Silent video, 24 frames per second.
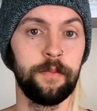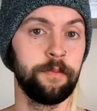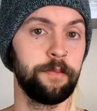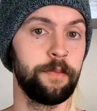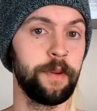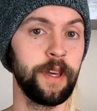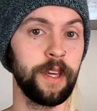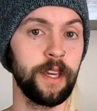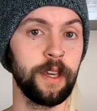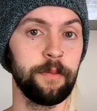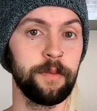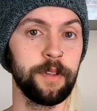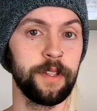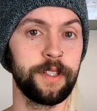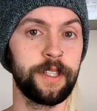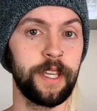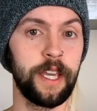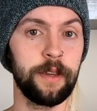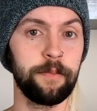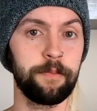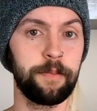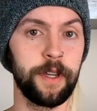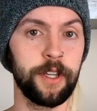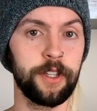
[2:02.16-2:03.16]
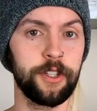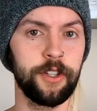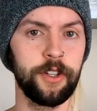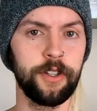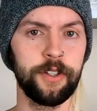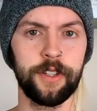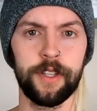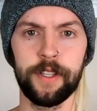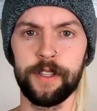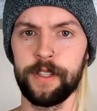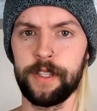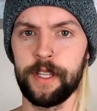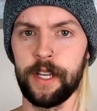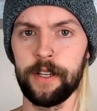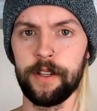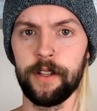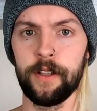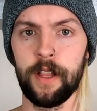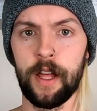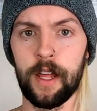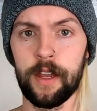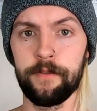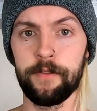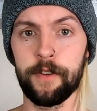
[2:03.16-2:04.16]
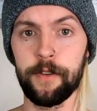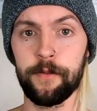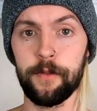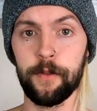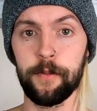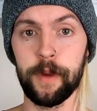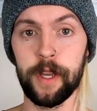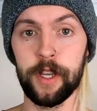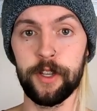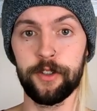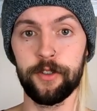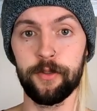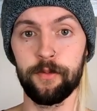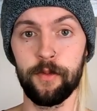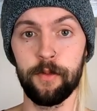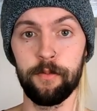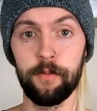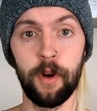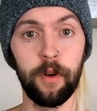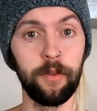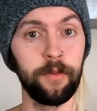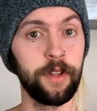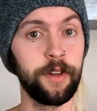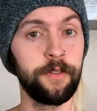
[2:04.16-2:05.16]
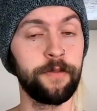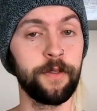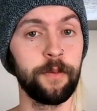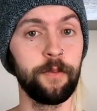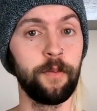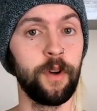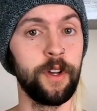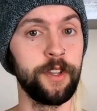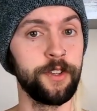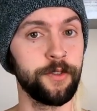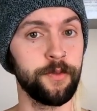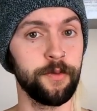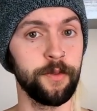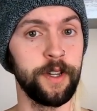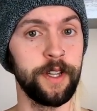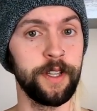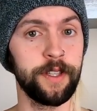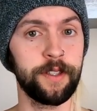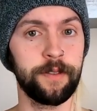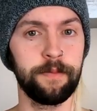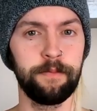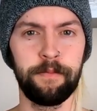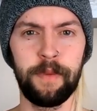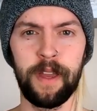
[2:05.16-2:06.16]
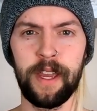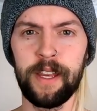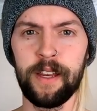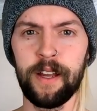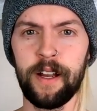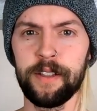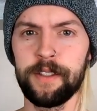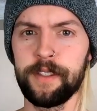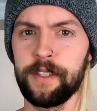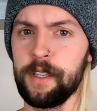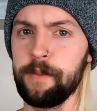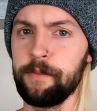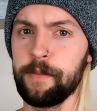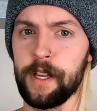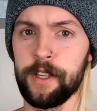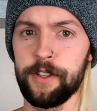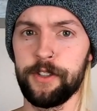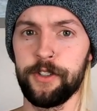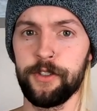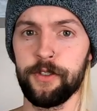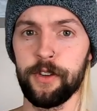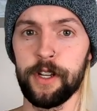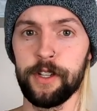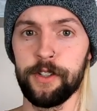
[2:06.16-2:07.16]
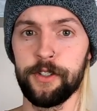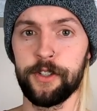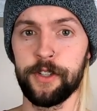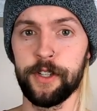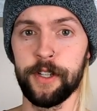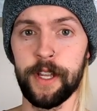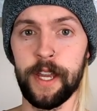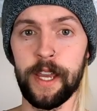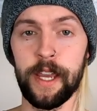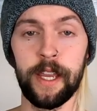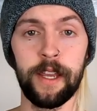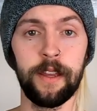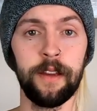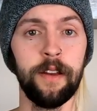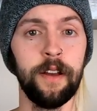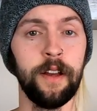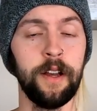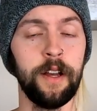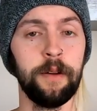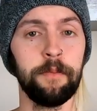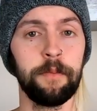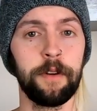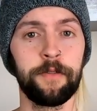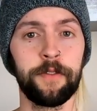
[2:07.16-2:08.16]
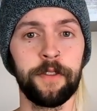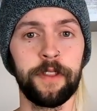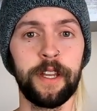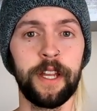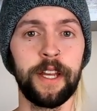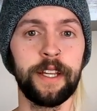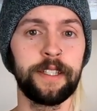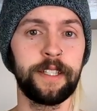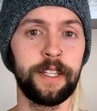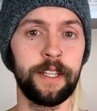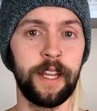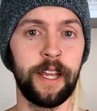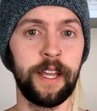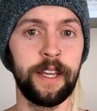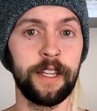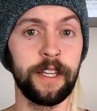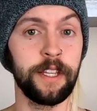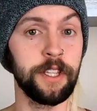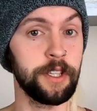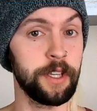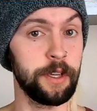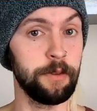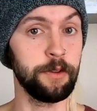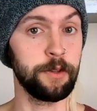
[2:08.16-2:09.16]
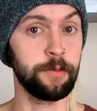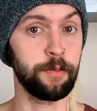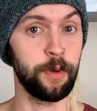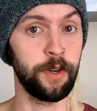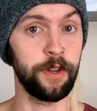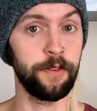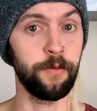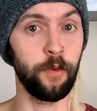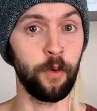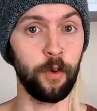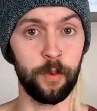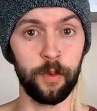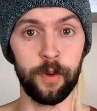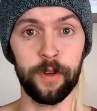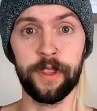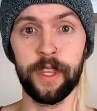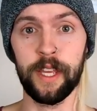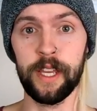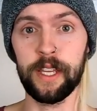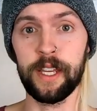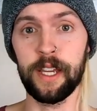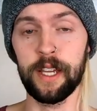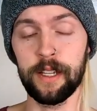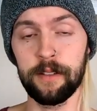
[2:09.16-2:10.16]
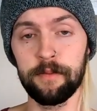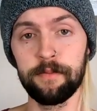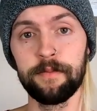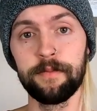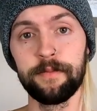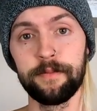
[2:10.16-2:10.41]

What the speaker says: Being able to take pictures and send a lot of information remotely from one's wrist may not seem that strange today, but for the 1980s, it was pretty forward-thinking.